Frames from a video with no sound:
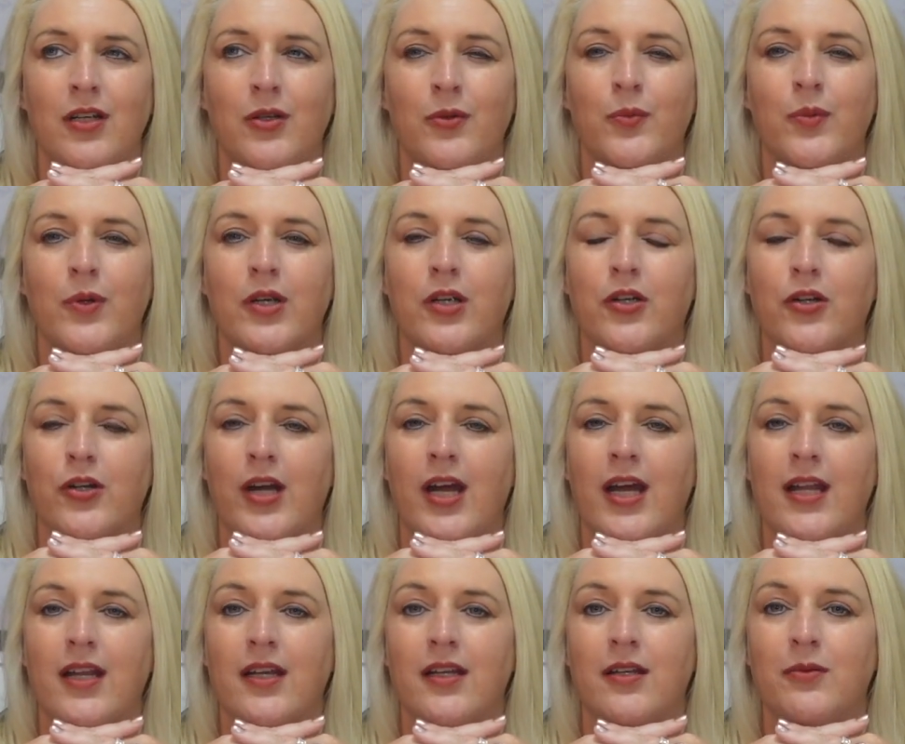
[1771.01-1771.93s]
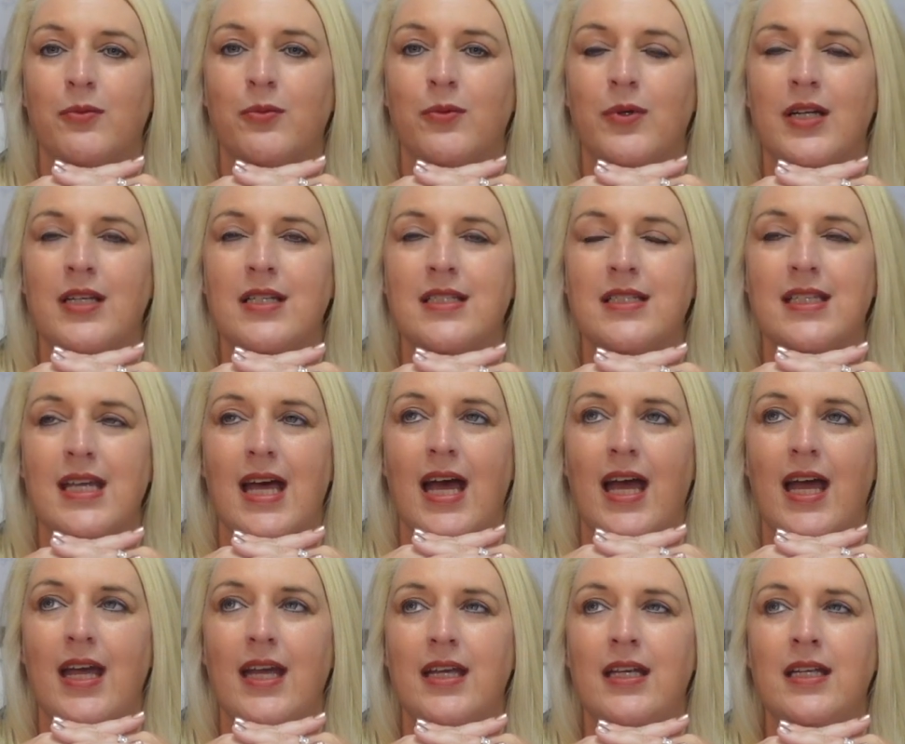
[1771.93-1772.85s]
regretted one
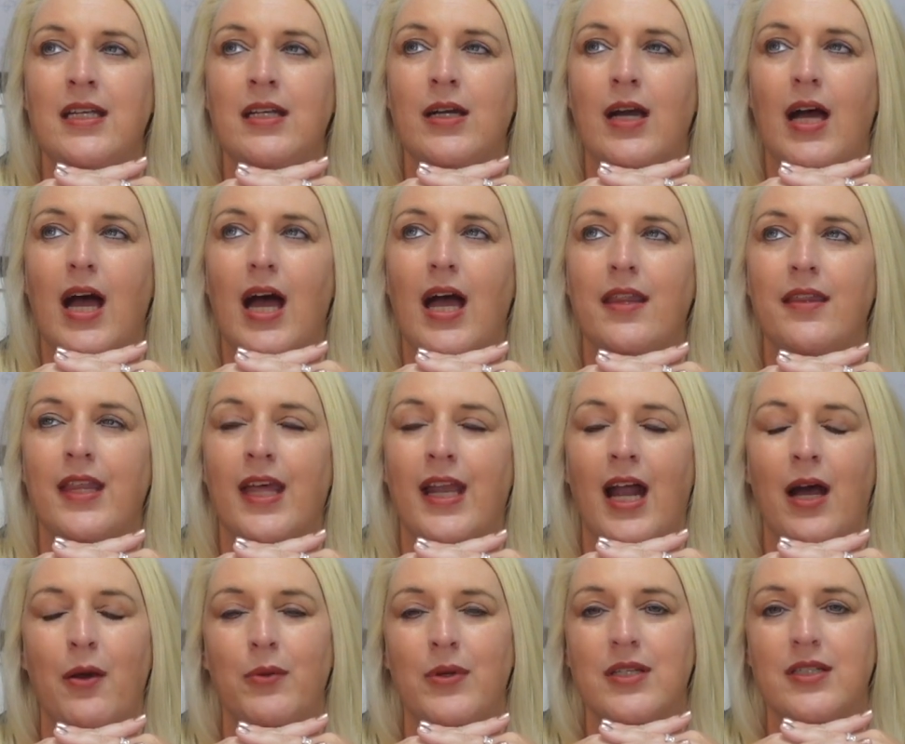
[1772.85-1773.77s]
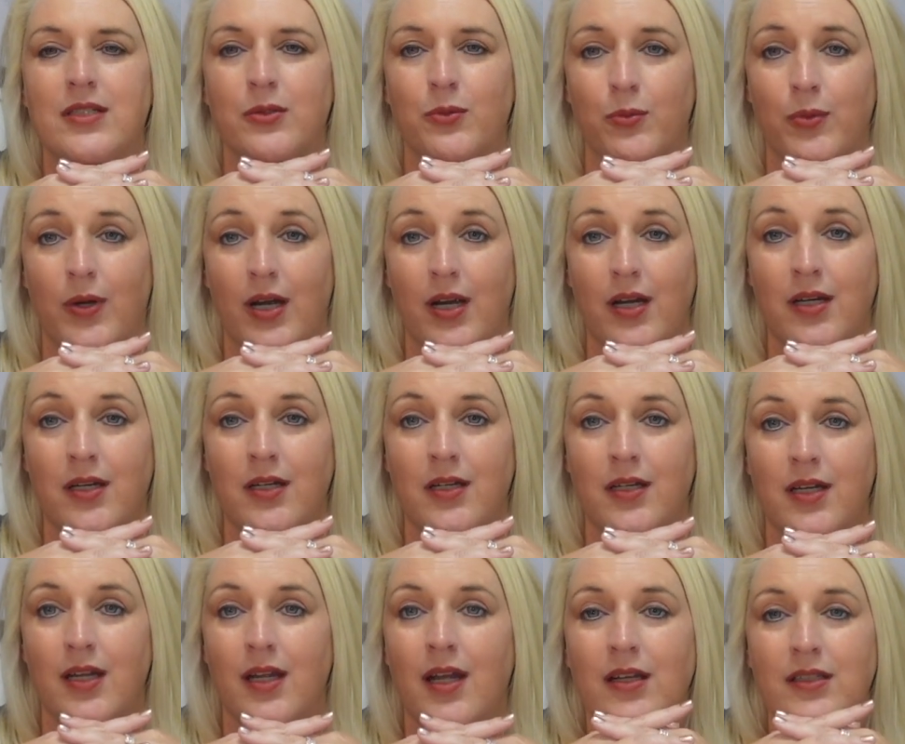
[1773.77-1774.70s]
day that I went to work,